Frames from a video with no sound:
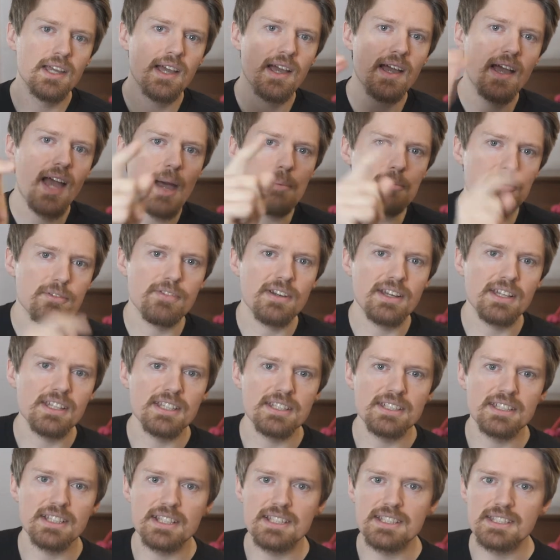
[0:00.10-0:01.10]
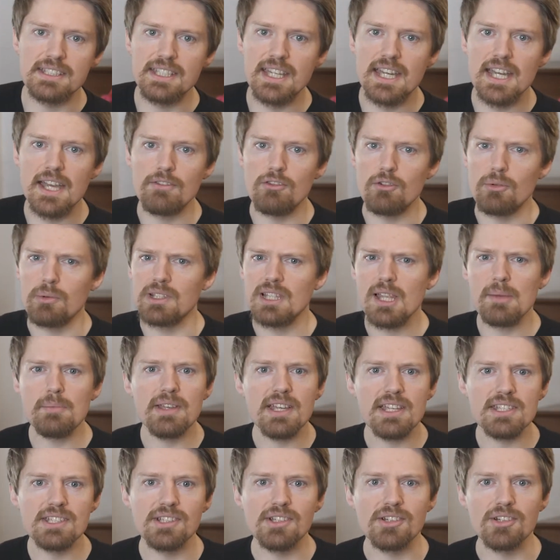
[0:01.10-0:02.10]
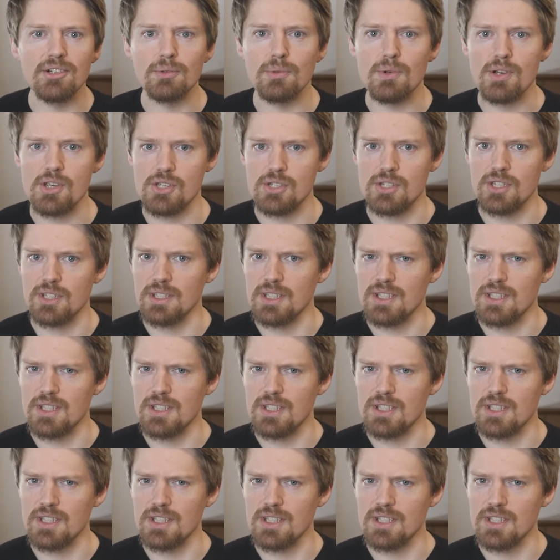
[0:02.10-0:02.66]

Happy Valentine's Day, everyone. Let me ask you a question.